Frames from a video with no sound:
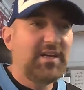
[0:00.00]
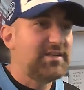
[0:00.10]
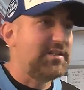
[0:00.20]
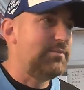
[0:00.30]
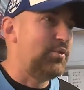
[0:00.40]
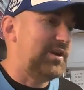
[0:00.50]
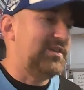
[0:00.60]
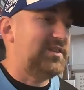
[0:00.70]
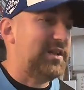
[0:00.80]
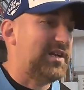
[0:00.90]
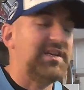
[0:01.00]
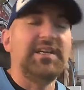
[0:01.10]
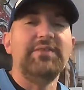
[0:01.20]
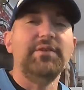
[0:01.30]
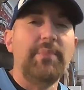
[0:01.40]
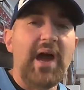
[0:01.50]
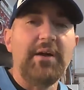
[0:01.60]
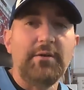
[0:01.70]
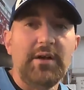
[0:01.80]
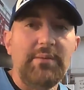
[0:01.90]
To the point is that, like, it didn't even
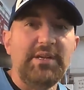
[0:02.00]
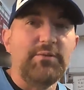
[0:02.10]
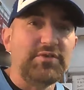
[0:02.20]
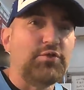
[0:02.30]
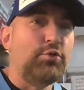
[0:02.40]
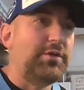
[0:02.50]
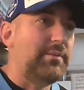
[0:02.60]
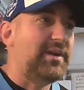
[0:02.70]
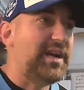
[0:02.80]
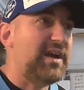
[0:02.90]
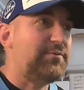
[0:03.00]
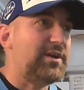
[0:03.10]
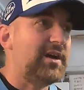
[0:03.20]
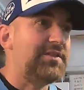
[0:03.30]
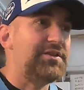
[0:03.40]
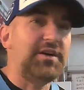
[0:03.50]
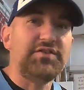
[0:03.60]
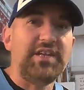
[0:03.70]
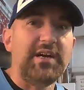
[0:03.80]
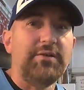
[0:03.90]
matter. I mean, it was cool that McCaffrey got the
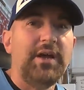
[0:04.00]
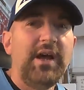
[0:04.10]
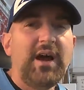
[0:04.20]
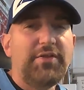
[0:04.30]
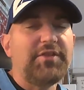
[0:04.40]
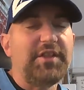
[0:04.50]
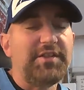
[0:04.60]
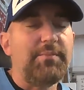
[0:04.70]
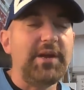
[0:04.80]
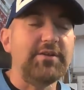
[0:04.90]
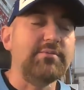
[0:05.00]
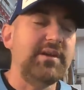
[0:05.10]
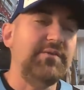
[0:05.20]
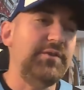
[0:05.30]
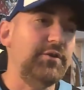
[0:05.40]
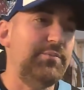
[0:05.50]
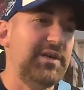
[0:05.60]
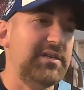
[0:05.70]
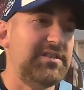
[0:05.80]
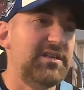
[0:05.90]
touchdown. Thought that the Baker Mayfield
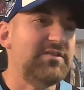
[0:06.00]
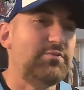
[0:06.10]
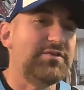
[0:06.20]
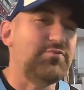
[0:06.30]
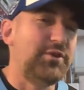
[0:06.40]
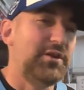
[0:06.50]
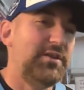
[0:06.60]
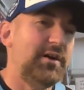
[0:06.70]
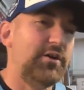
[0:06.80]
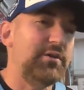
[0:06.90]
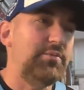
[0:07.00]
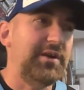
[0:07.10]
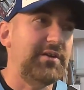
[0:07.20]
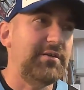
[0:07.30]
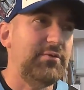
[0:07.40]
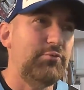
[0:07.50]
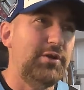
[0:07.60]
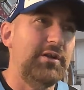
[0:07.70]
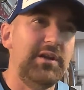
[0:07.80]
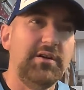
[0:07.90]
pick six was really the heartbreaker, the
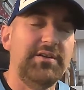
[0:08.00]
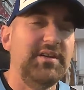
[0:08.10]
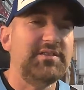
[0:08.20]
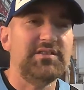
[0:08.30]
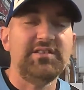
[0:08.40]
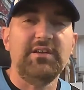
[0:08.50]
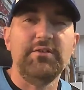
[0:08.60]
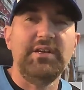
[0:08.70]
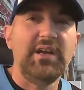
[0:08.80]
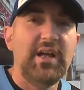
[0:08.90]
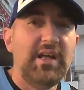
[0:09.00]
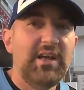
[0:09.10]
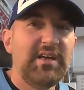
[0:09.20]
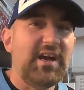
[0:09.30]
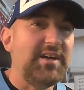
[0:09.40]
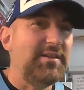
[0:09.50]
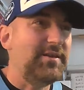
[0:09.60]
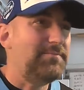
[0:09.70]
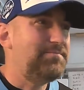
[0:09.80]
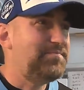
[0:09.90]
really unnecessary kind of the